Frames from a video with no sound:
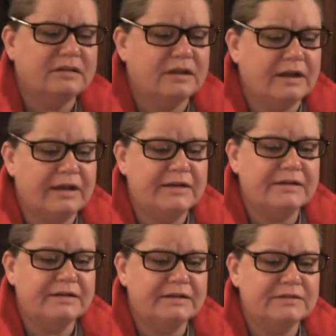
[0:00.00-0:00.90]

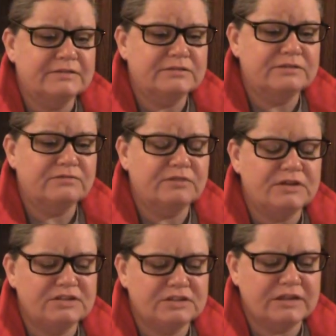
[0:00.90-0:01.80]
I uh,
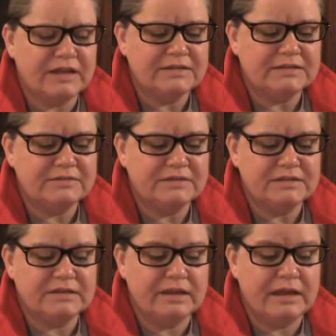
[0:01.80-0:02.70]
finished the last of it
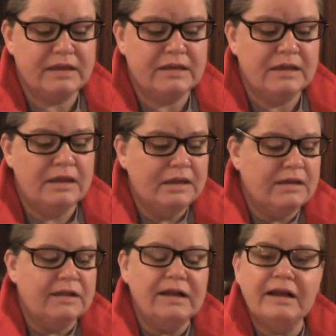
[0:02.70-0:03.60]
today.
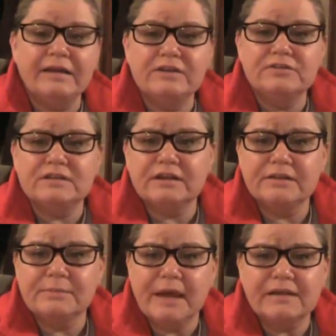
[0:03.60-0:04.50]
I use it on
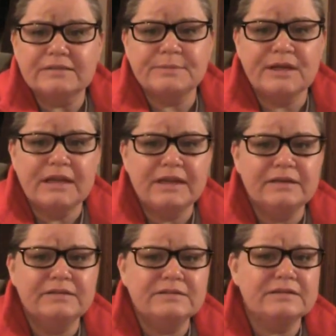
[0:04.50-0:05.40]
the backs of my
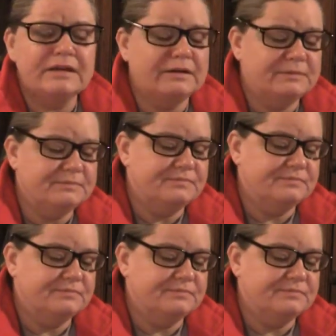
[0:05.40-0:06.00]
hands. Um,